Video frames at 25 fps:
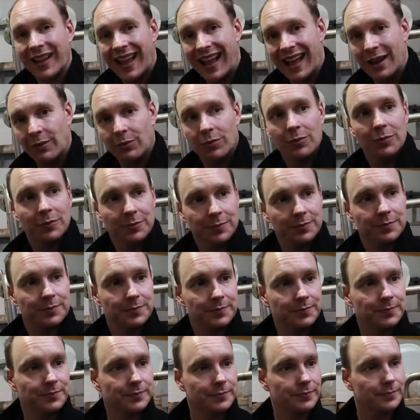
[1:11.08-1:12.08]
A bit like
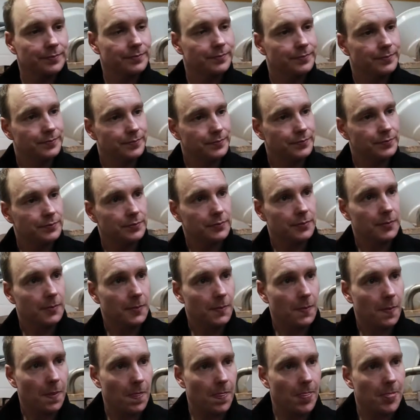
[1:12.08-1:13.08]
having cold water
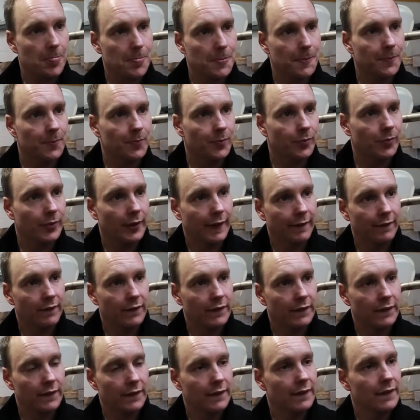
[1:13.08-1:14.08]
running through your engine
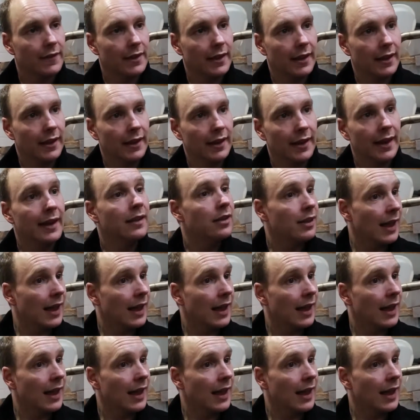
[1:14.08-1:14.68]
to keep it cool.